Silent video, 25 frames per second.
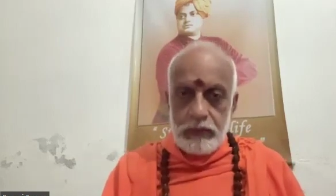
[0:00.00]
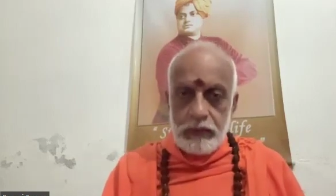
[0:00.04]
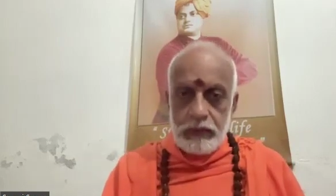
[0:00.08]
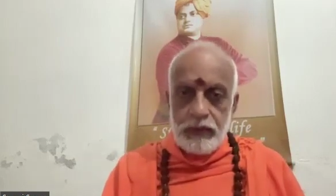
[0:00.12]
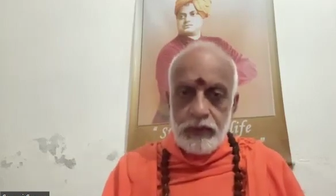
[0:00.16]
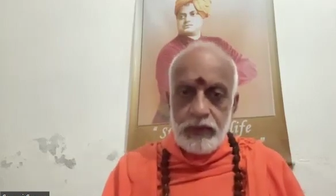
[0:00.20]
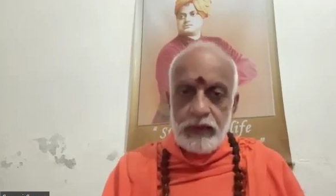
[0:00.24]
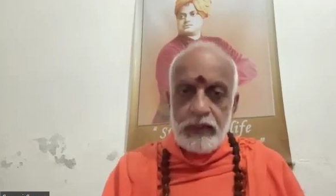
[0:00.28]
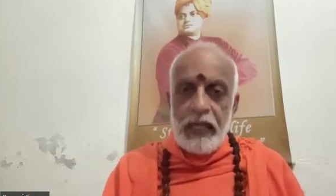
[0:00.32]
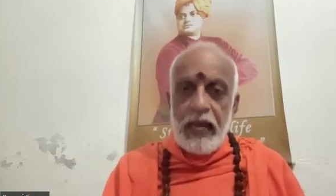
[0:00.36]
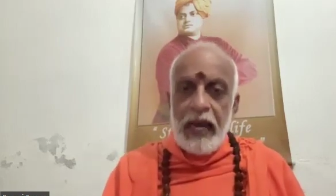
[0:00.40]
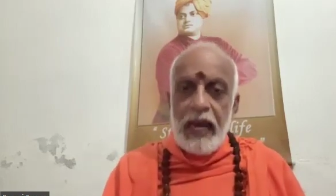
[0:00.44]

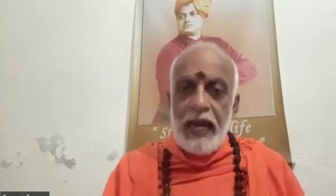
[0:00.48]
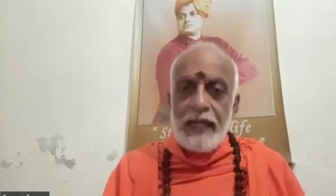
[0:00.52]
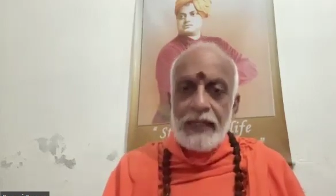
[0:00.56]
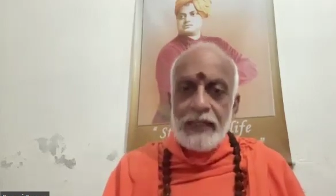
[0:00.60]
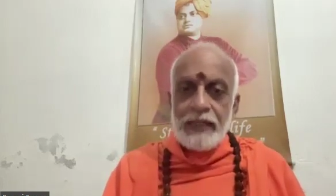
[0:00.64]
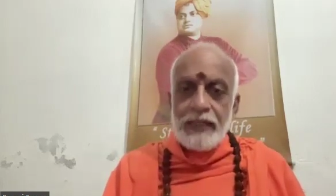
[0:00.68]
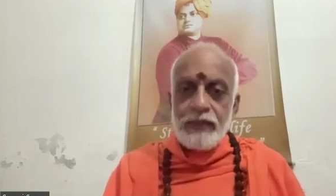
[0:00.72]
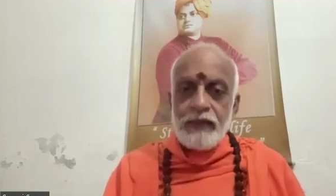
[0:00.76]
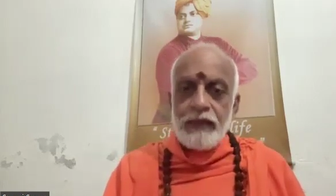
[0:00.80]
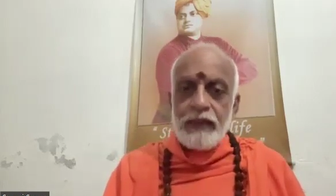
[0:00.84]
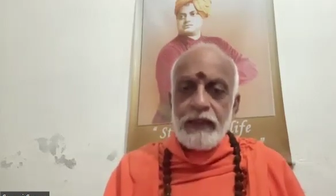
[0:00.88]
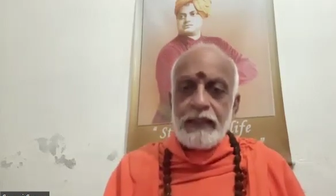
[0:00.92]

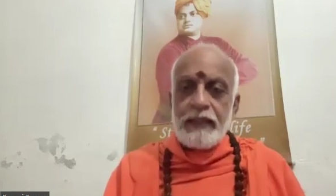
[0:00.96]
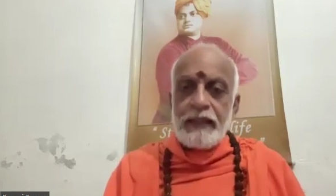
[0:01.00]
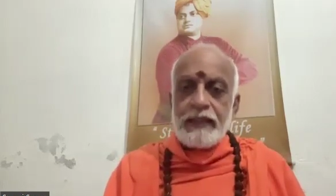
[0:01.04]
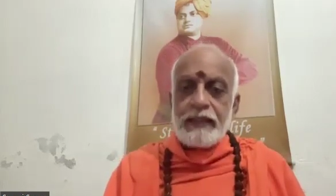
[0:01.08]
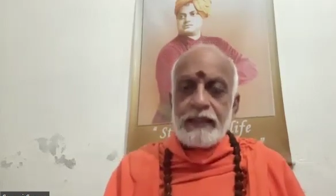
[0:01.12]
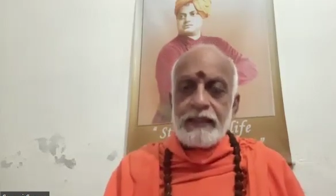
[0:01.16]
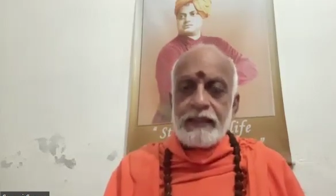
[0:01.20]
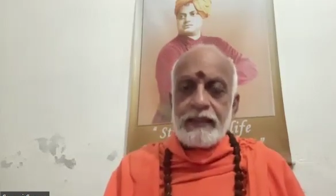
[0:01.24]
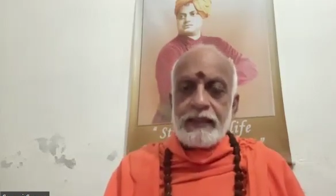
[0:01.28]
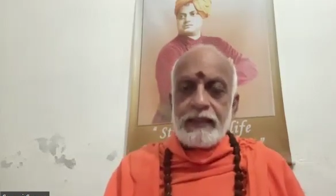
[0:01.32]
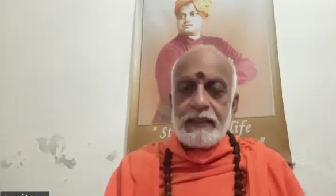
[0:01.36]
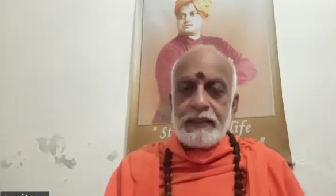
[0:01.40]
starts with
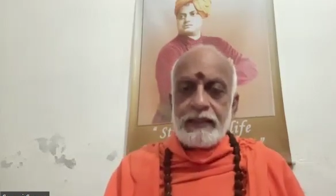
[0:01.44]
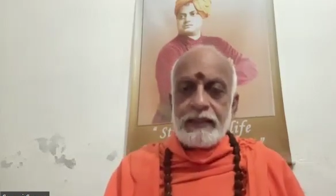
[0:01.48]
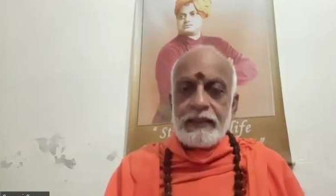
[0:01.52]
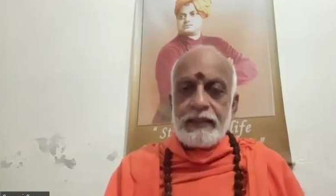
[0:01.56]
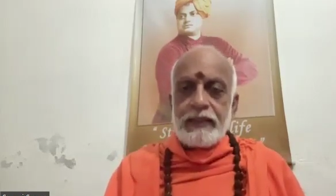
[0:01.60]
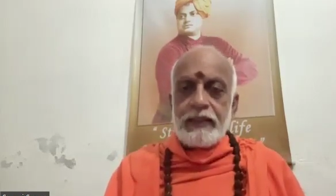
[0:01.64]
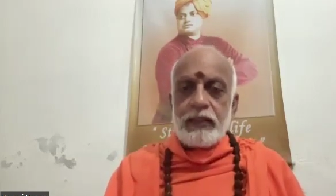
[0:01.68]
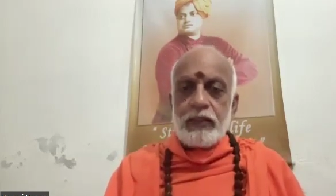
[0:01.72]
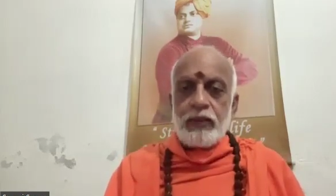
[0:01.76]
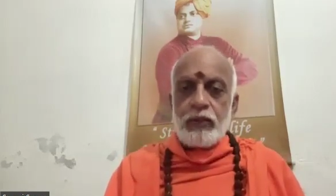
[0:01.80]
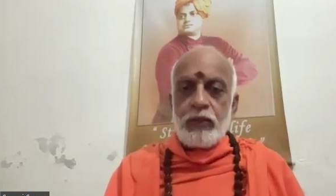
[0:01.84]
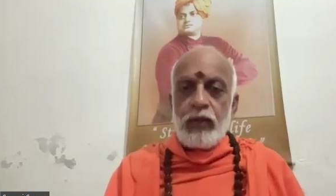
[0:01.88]

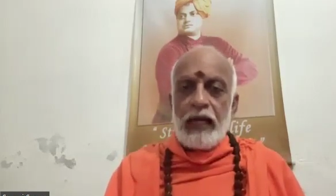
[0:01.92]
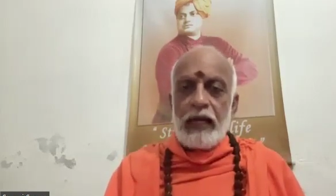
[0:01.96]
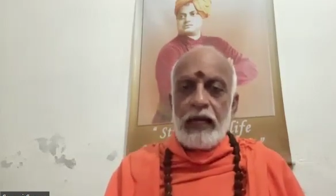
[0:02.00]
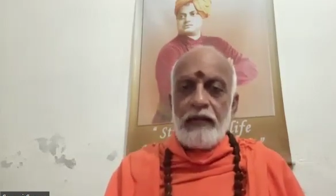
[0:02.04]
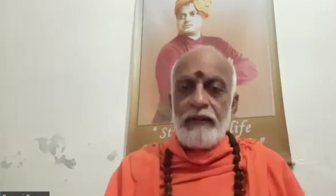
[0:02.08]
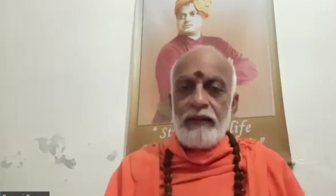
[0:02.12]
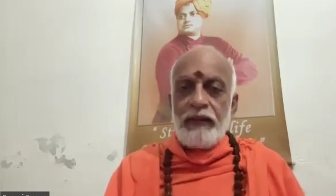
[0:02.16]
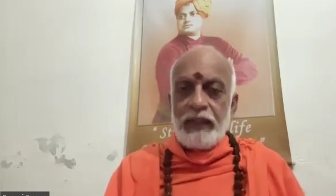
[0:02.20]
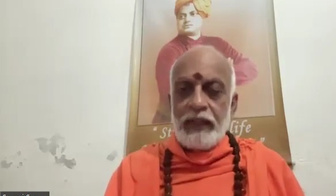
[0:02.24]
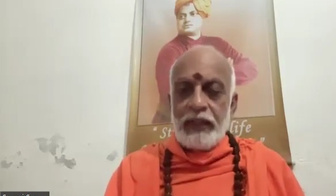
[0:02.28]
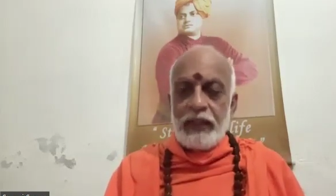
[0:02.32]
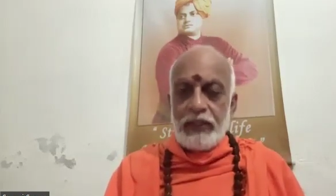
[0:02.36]
discussing the
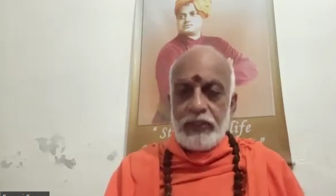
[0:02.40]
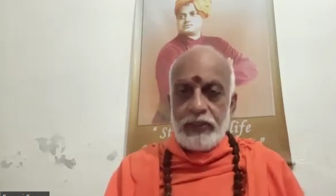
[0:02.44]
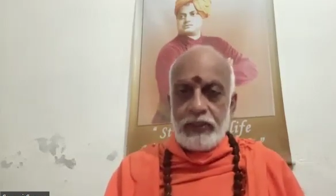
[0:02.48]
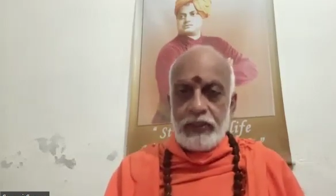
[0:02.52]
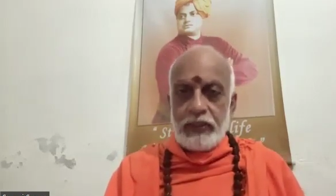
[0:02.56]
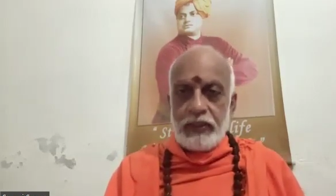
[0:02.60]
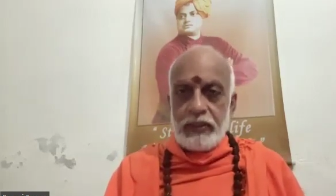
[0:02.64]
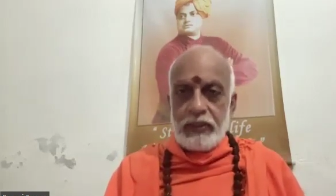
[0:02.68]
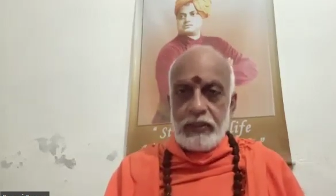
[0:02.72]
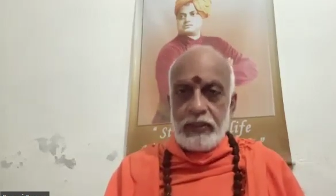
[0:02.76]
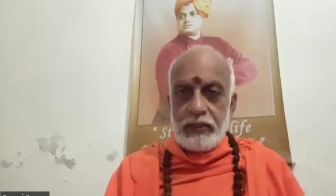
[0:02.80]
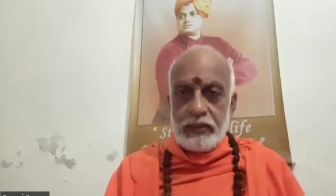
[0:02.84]

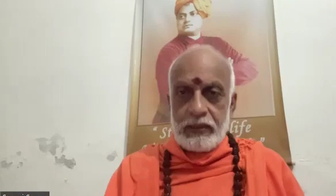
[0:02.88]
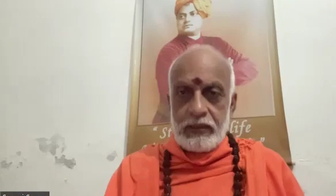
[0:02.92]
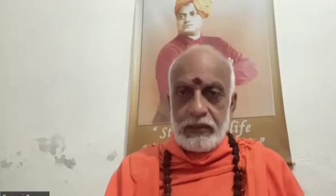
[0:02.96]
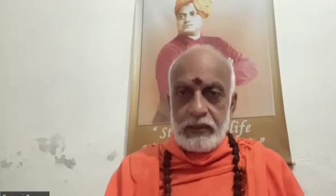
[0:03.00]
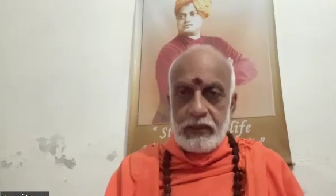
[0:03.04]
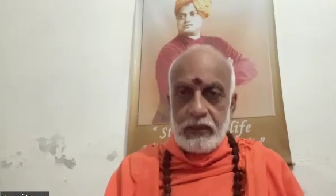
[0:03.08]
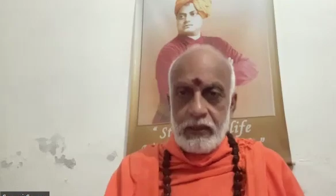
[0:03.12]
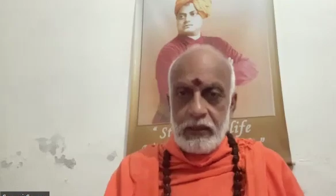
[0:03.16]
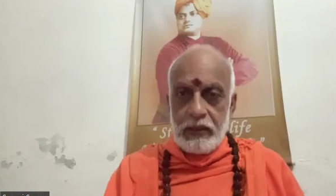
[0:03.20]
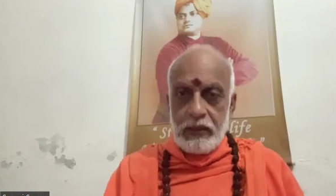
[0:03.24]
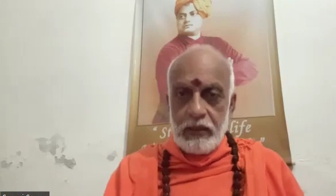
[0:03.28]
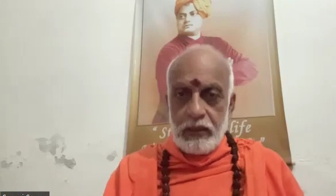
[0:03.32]
qualifications
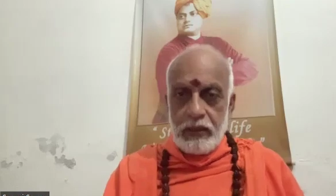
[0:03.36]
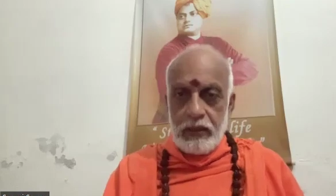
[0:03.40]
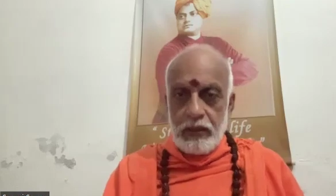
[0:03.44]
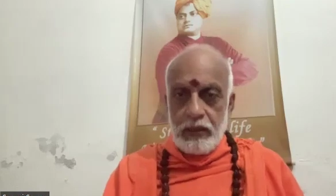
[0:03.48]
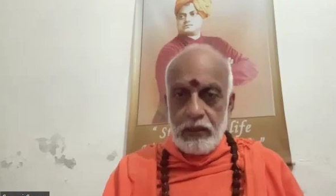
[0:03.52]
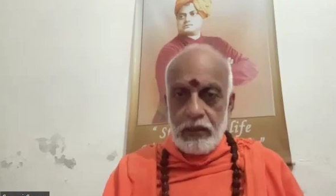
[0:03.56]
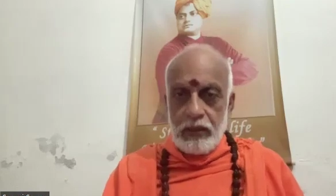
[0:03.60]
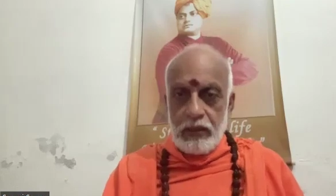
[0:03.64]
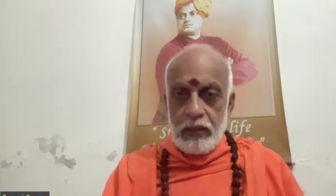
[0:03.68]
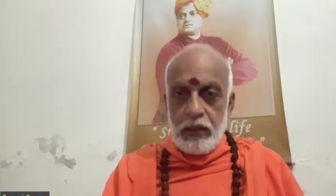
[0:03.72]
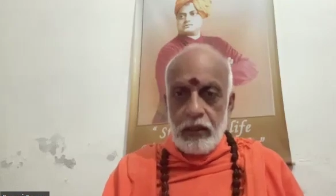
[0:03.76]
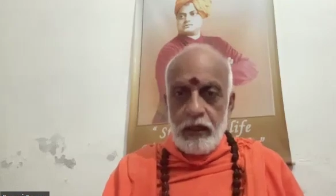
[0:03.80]

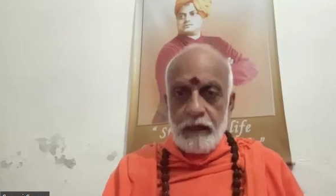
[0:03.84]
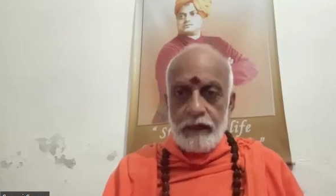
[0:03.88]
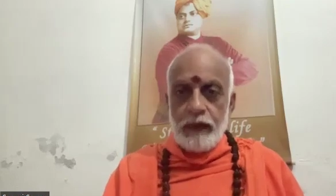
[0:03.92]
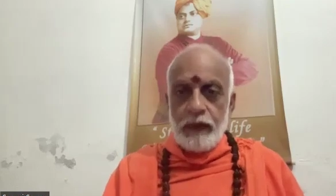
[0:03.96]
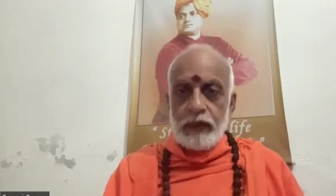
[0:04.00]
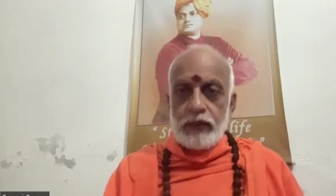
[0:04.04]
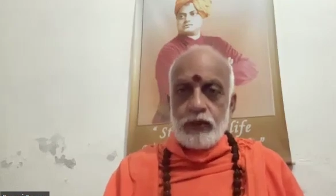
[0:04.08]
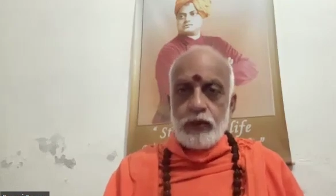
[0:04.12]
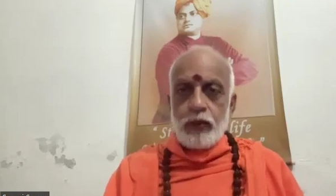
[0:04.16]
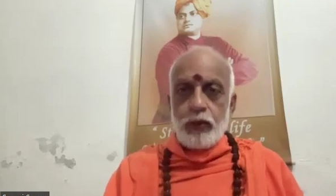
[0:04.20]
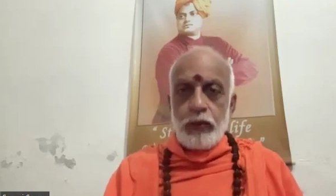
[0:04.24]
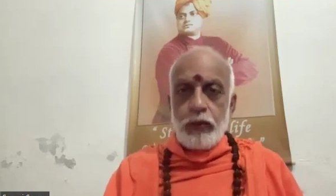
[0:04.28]
of
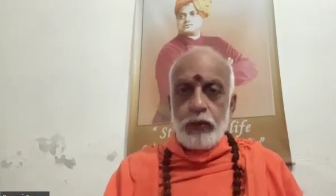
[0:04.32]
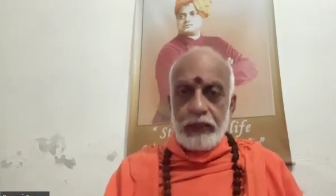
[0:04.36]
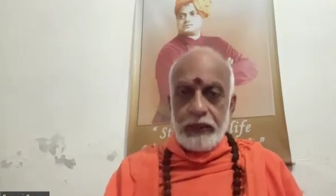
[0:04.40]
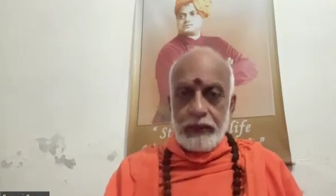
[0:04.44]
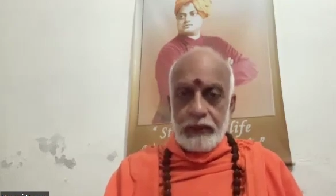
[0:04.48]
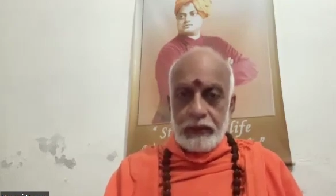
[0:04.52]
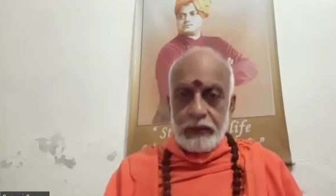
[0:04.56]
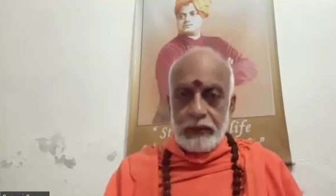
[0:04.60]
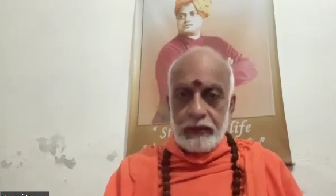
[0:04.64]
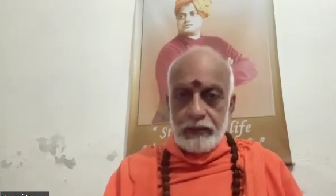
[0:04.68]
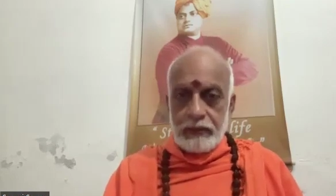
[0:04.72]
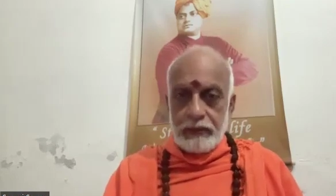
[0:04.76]
the
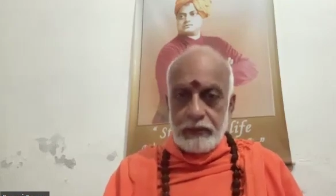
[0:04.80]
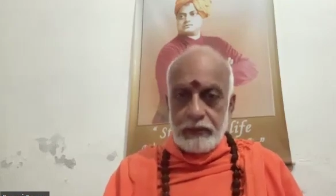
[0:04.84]
student.